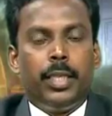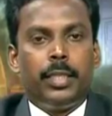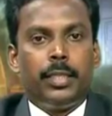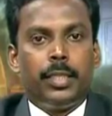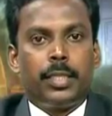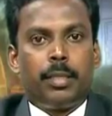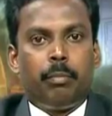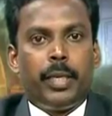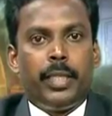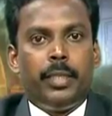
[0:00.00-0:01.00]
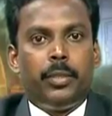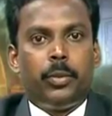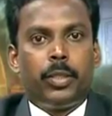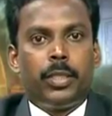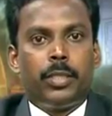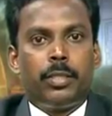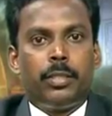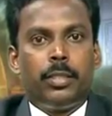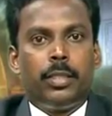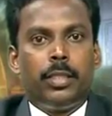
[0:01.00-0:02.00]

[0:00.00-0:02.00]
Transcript: it will just combine the tokens